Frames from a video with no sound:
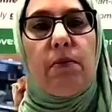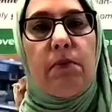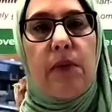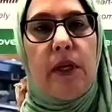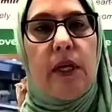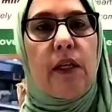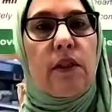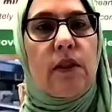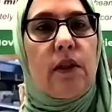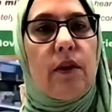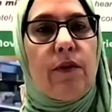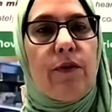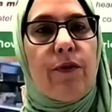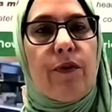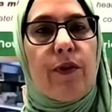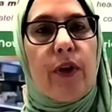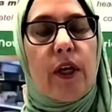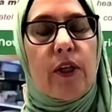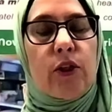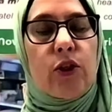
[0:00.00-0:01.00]
meets
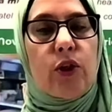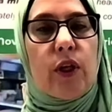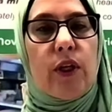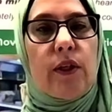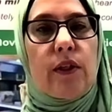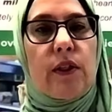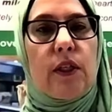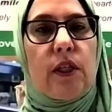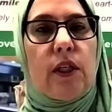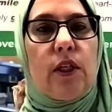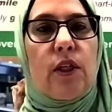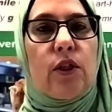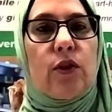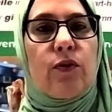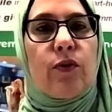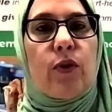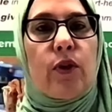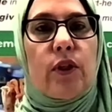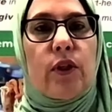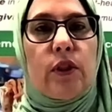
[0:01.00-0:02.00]
the
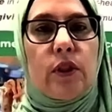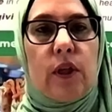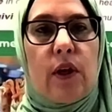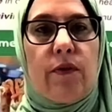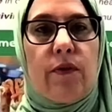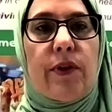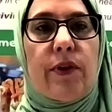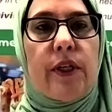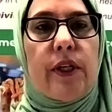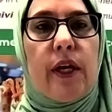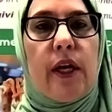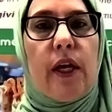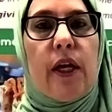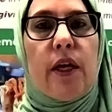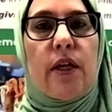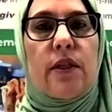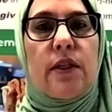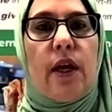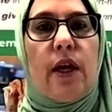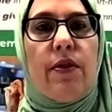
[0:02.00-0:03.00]
franchisees for discovery
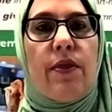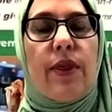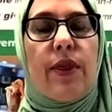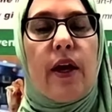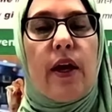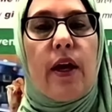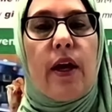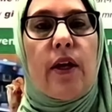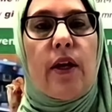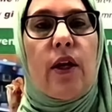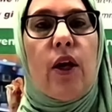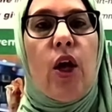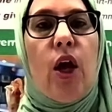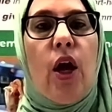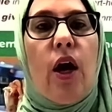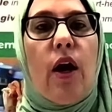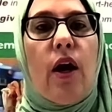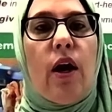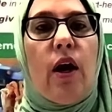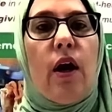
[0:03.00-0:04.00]
days, and then
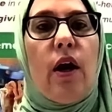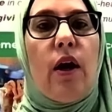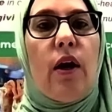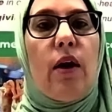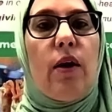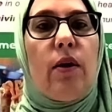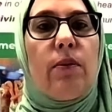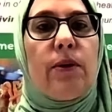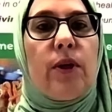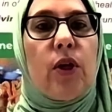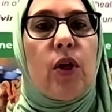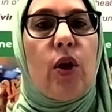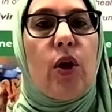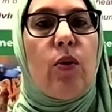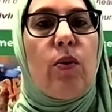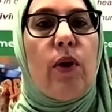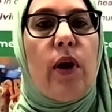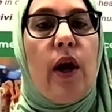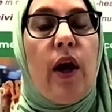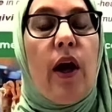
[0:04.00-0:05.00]

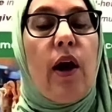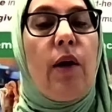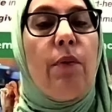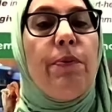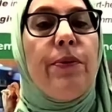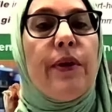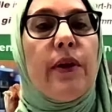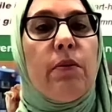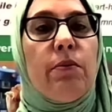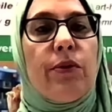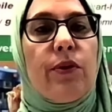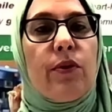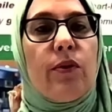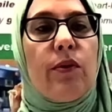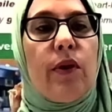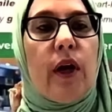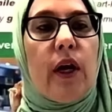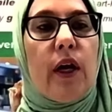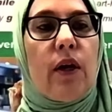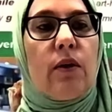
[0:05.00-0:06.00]
help them
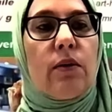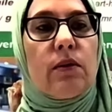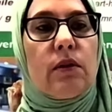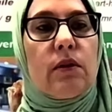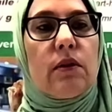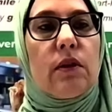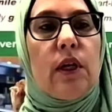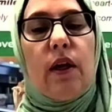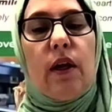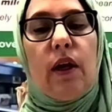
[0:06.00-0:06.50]
throughout,